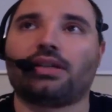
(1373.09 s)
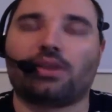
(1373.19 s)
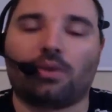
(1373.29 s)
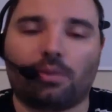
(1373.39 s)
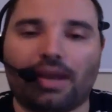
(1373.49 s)

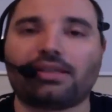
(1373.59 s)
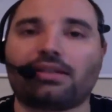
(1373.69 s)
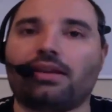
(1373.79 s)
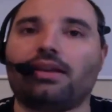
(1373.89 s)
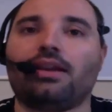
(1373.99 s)
So
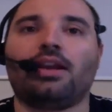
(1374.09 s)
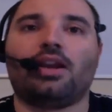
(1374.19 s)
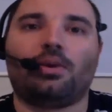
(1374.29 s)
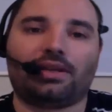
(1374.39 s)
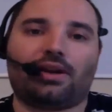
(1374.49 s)
basically,
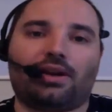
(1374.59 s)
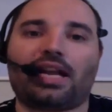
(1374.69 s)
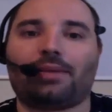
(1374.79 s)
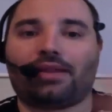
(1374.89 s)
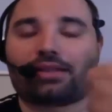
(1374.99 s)
what he's
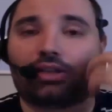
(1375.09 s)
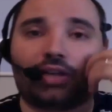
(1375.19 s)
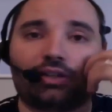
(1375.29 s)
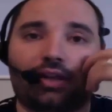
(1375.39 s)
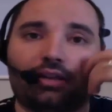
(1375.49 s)
talking about that's going to
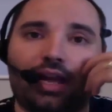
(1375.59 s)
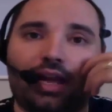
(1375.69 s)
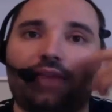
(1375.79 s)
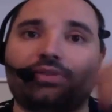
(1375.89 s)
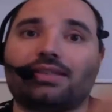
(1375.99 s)
change a lot of
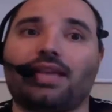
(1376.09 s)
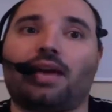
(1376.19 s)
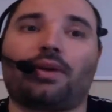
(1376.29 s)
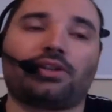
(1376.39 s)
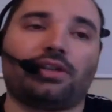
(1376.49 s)
lives is that
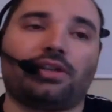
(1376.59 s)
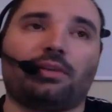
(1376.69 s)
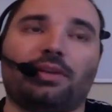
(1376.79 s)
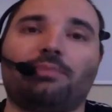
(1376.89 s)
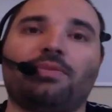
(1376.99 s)
we're actually going to
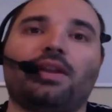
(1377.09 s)
be